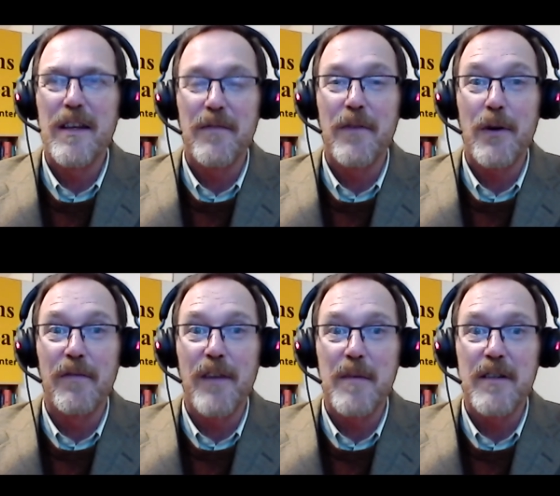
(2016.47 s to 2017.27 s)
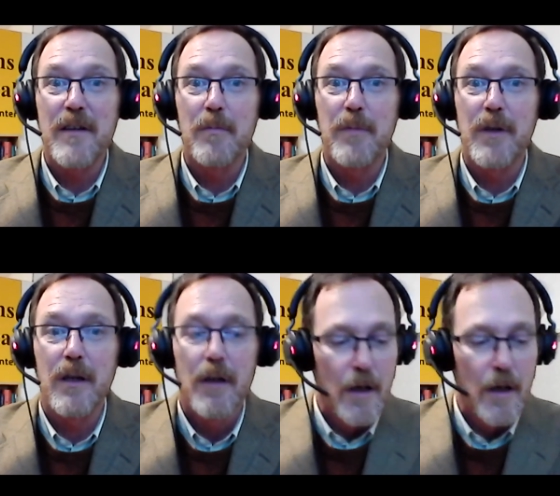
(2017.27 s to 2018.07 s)
It's a very famous
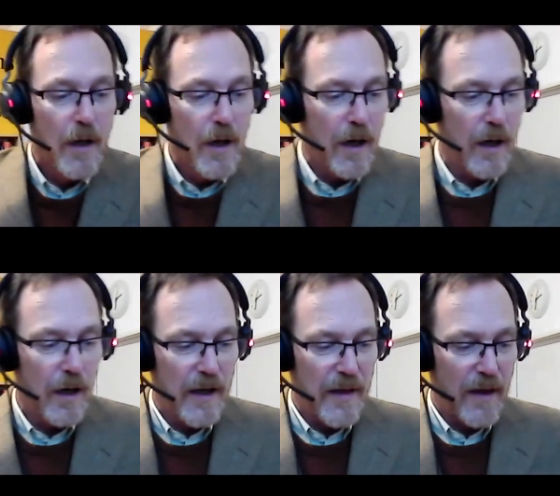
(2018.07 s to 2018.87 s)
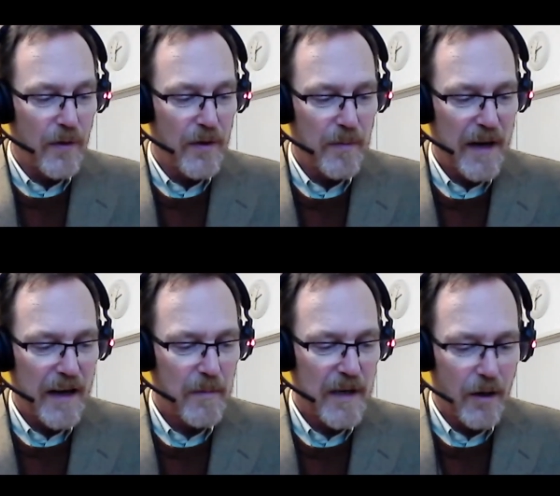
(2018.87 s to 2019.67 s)
company, and they were
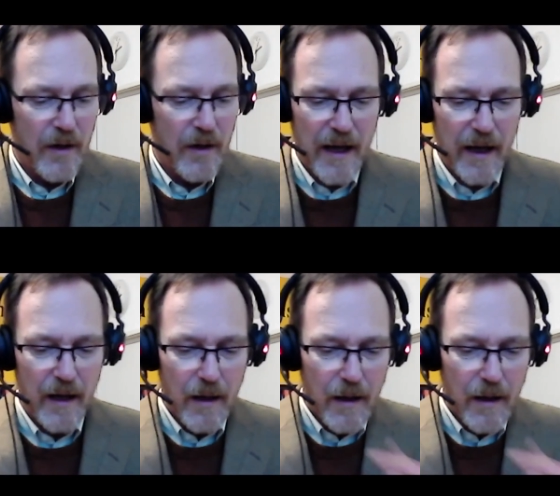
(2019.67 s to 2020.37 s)
paying me okay,